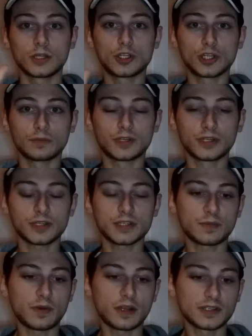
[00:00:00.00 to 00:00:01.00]
Jump cut,
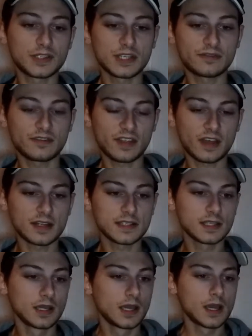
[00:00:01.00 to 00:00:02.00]
apologies for
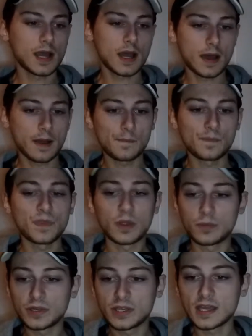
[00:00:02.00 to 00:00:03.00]
that.
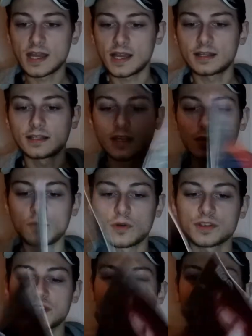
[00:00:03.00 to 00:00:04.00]
But yeah, it
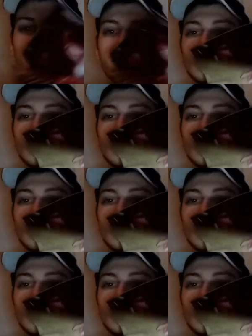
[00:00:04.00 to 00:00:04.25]
was definitely